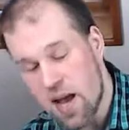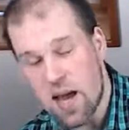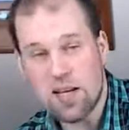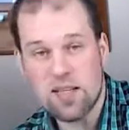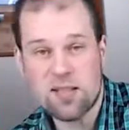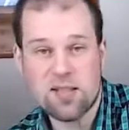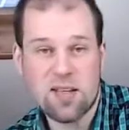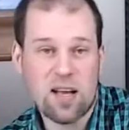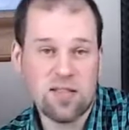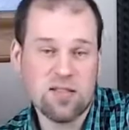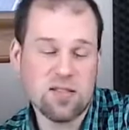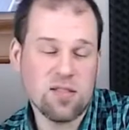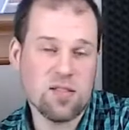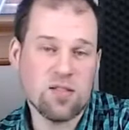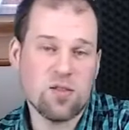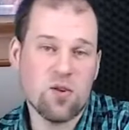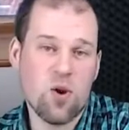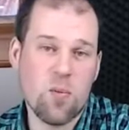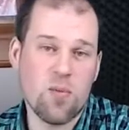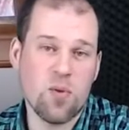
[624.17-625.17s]
and it doesn't
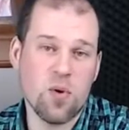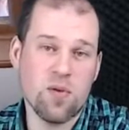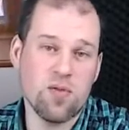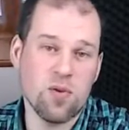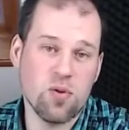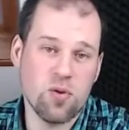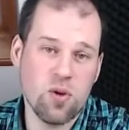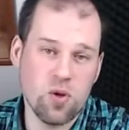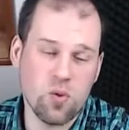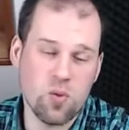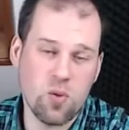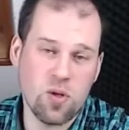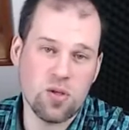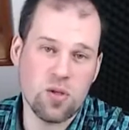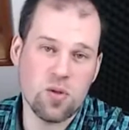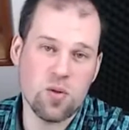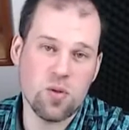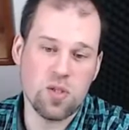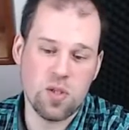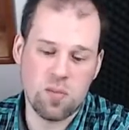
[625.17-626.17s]
disturb you if you don't want
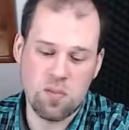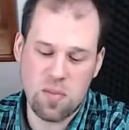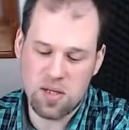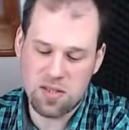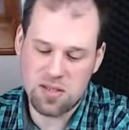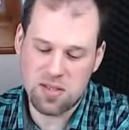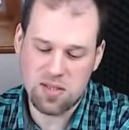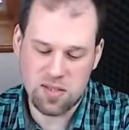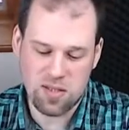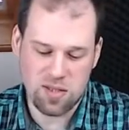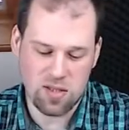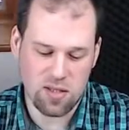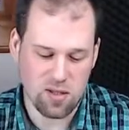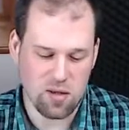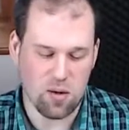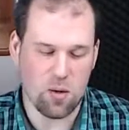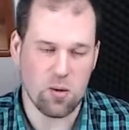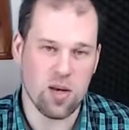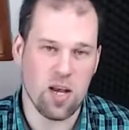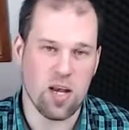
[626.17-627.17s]
to use it, but it's
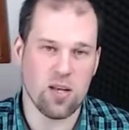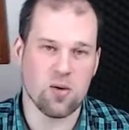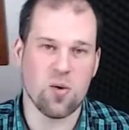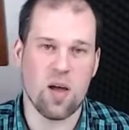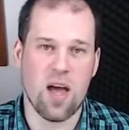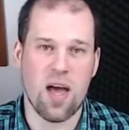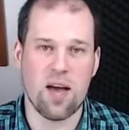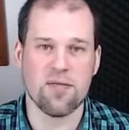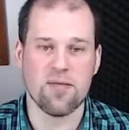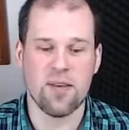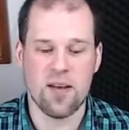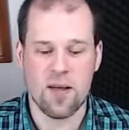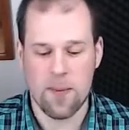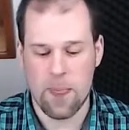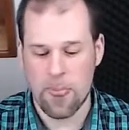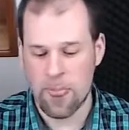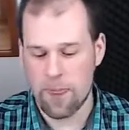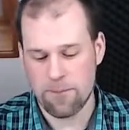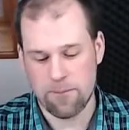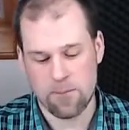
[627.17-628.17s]
still okay to have.
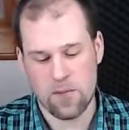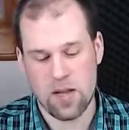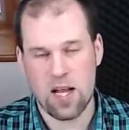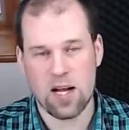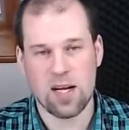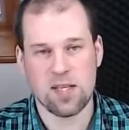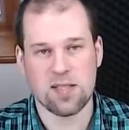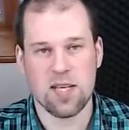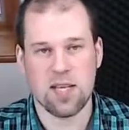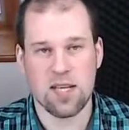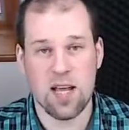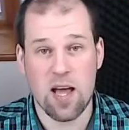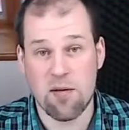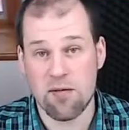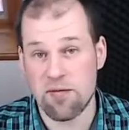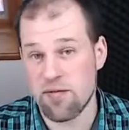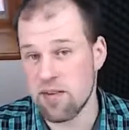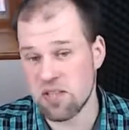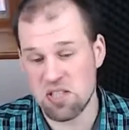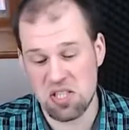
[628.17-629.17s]
Like I said,
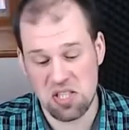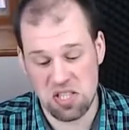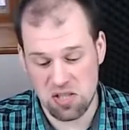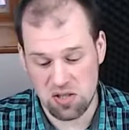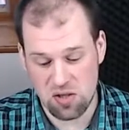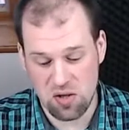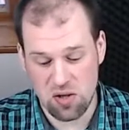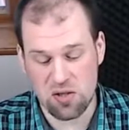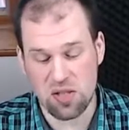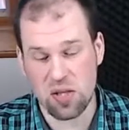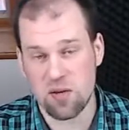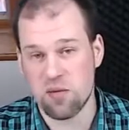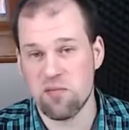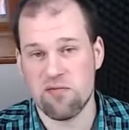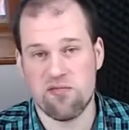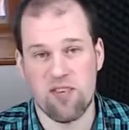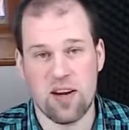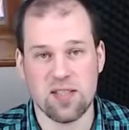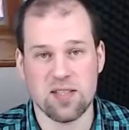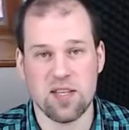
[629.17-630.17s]
everything is on the
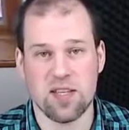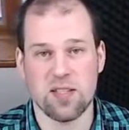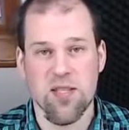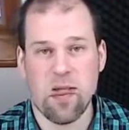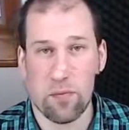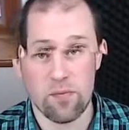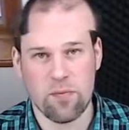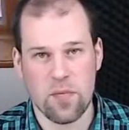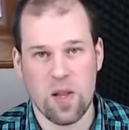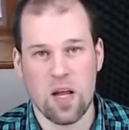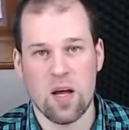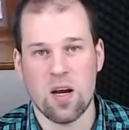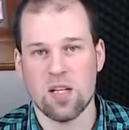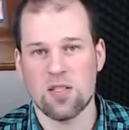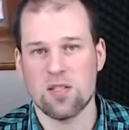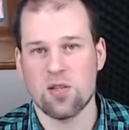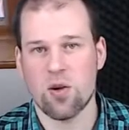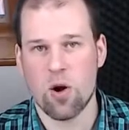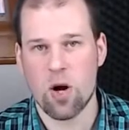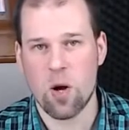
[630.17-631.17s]
fine side here.
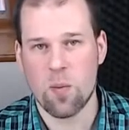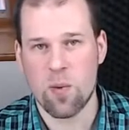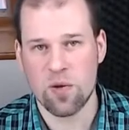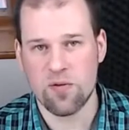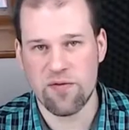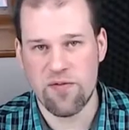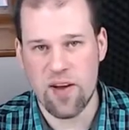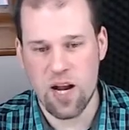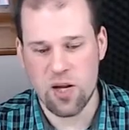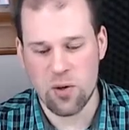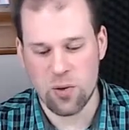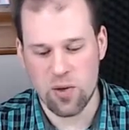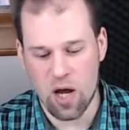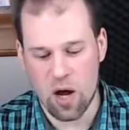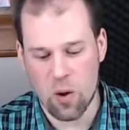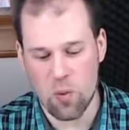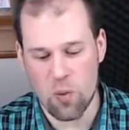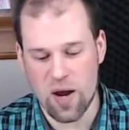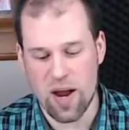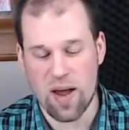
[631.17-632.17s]
Let's talk about value
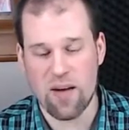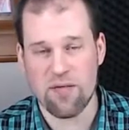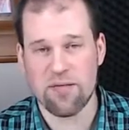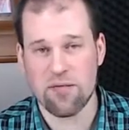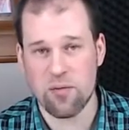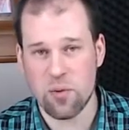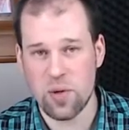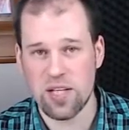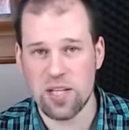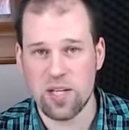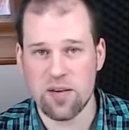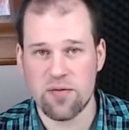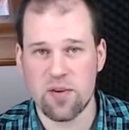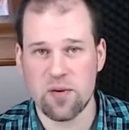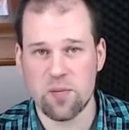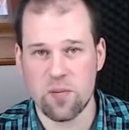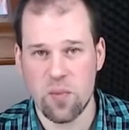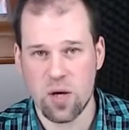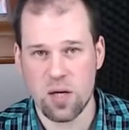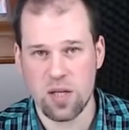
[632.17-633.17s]
now. We have three
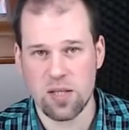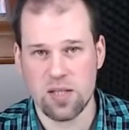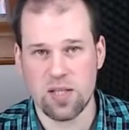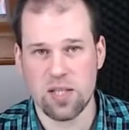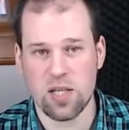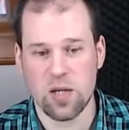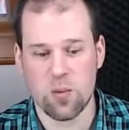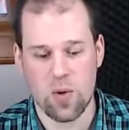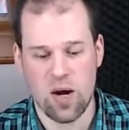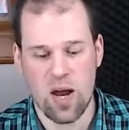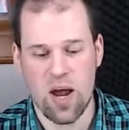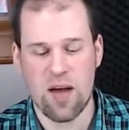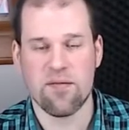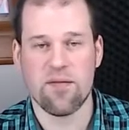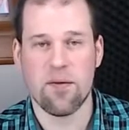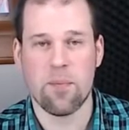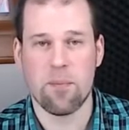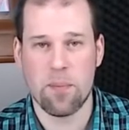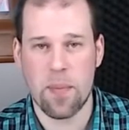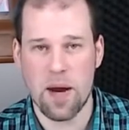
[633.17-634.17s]
different models here. We
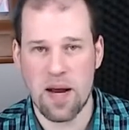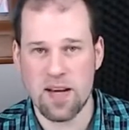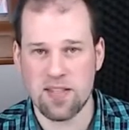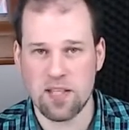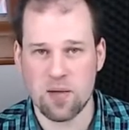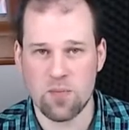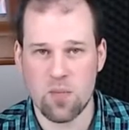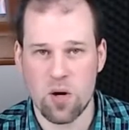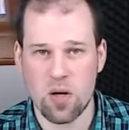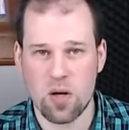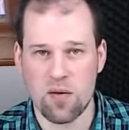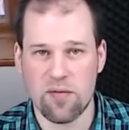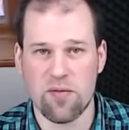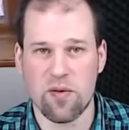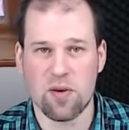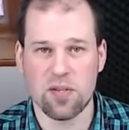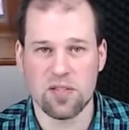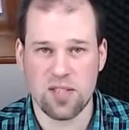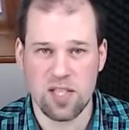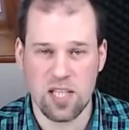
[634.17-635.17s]
have a basic model
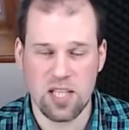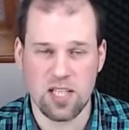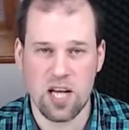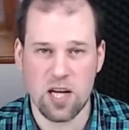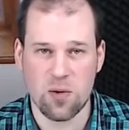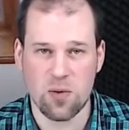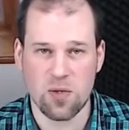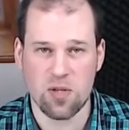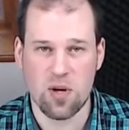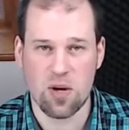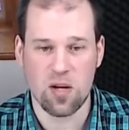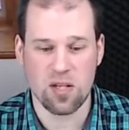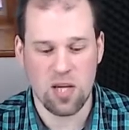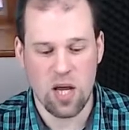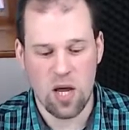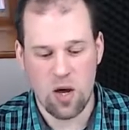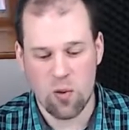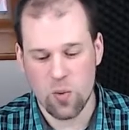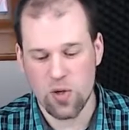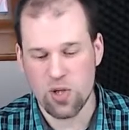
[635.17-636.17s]
for $600,
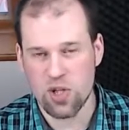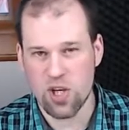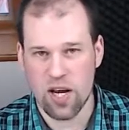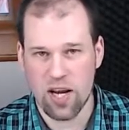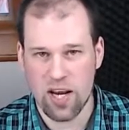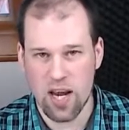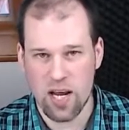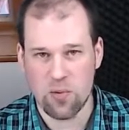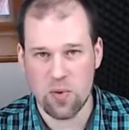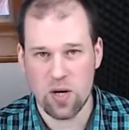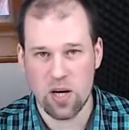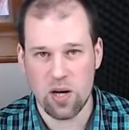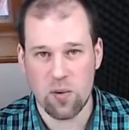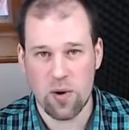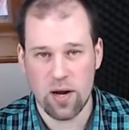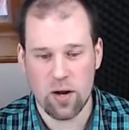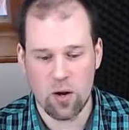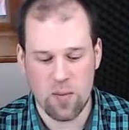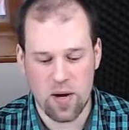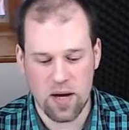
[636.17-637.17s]
which I can't really
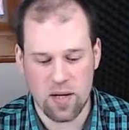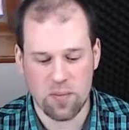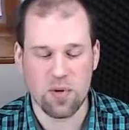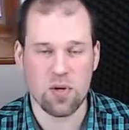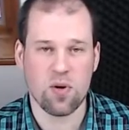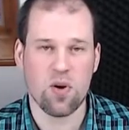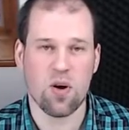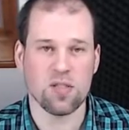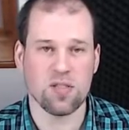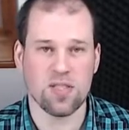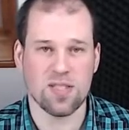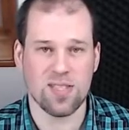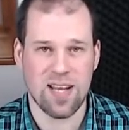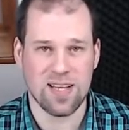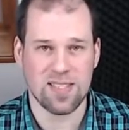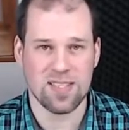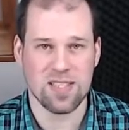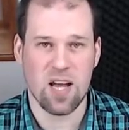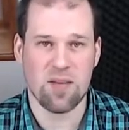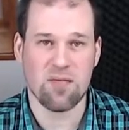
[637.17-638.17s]
recommend because it
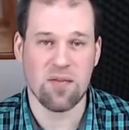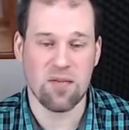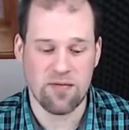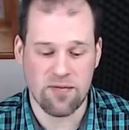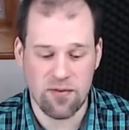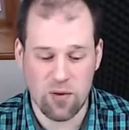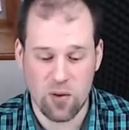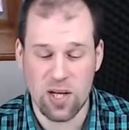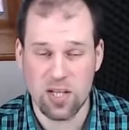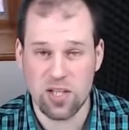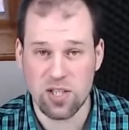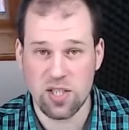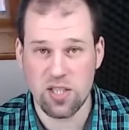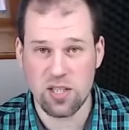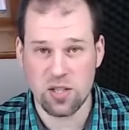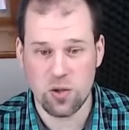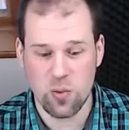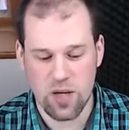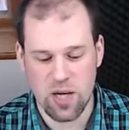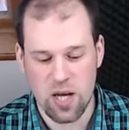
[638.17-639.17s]
doesn't have a full HD
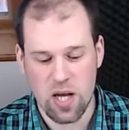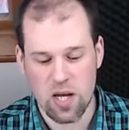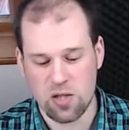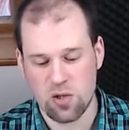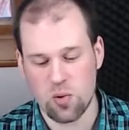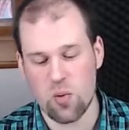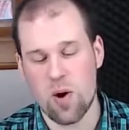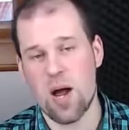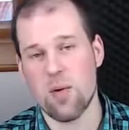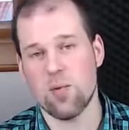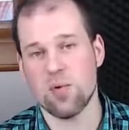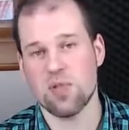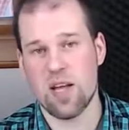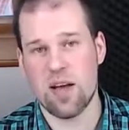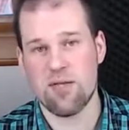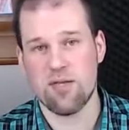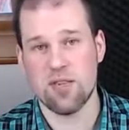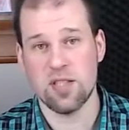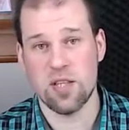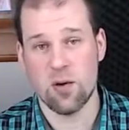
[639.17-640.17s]
screen. So I would
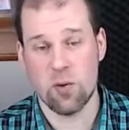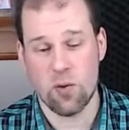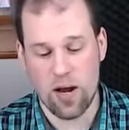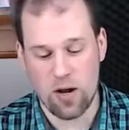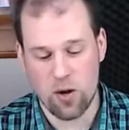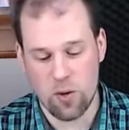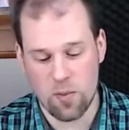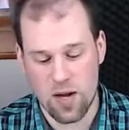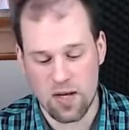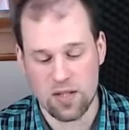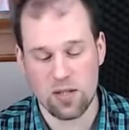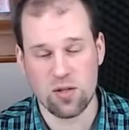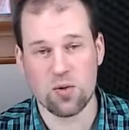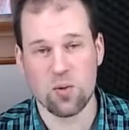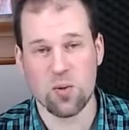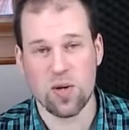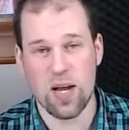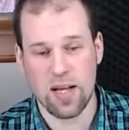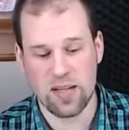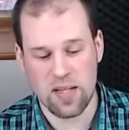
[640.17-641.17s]
definitely recommend
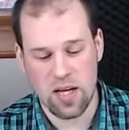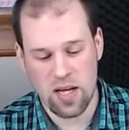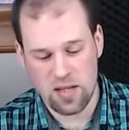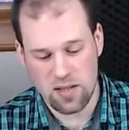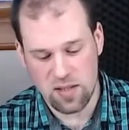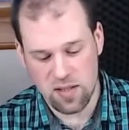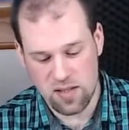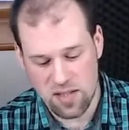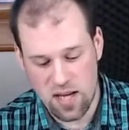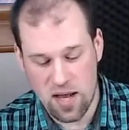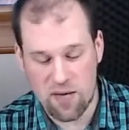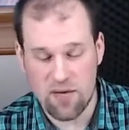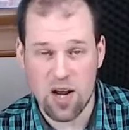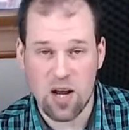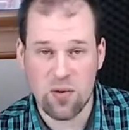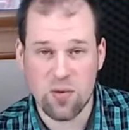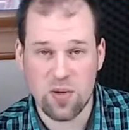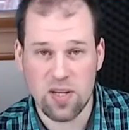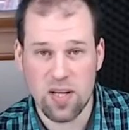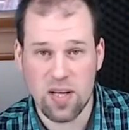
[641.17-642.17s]
to get the
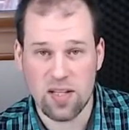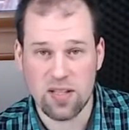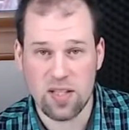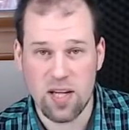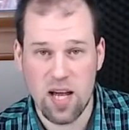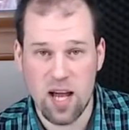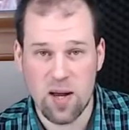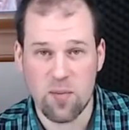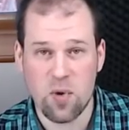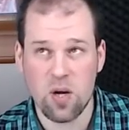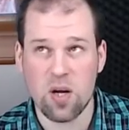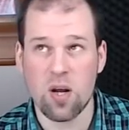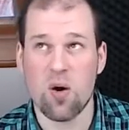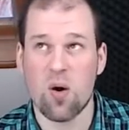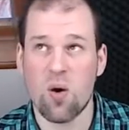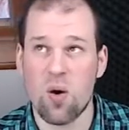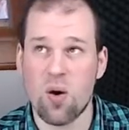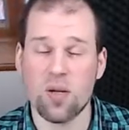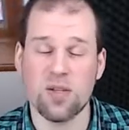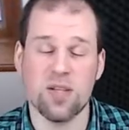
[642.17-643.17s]
$799 model
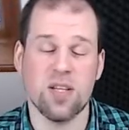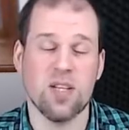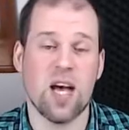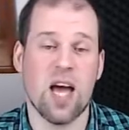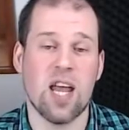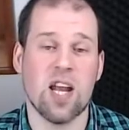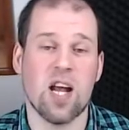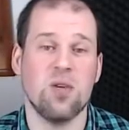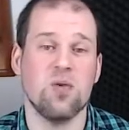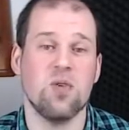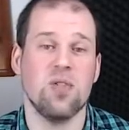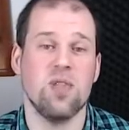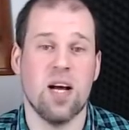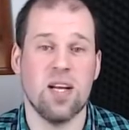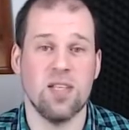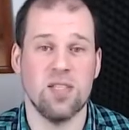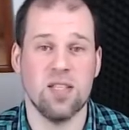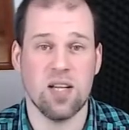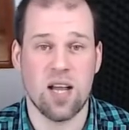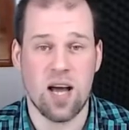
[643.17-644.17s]
or the
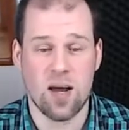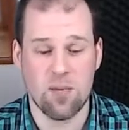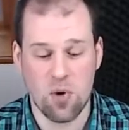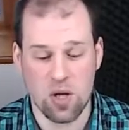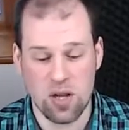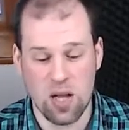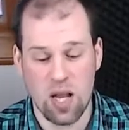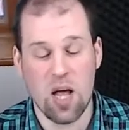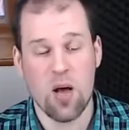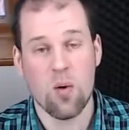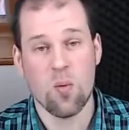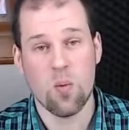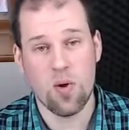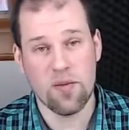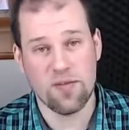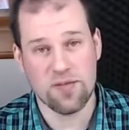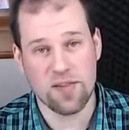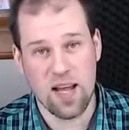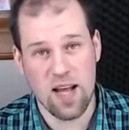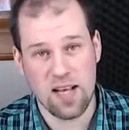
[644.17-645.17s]
$999 model
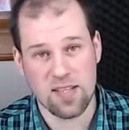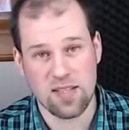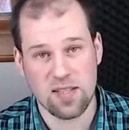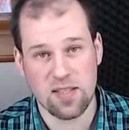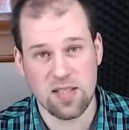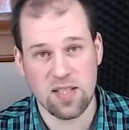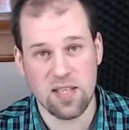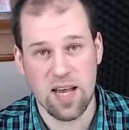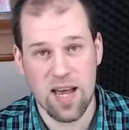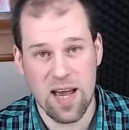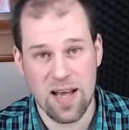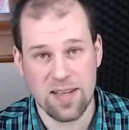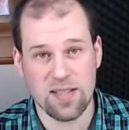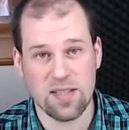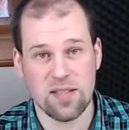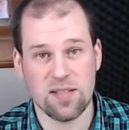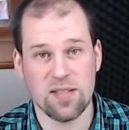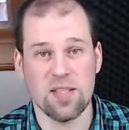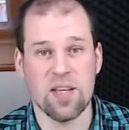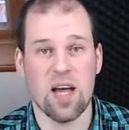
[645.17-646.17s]
with the SSD
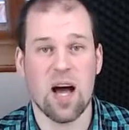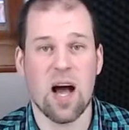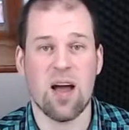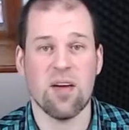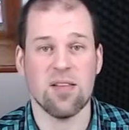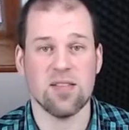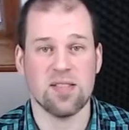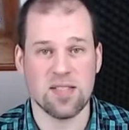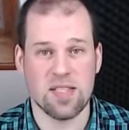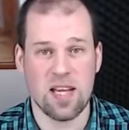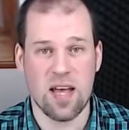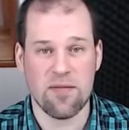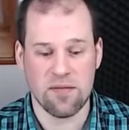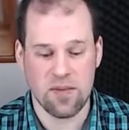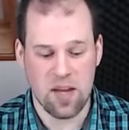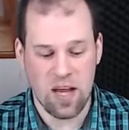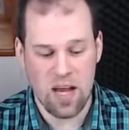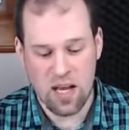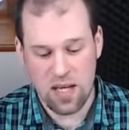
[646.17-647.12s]
and the i7.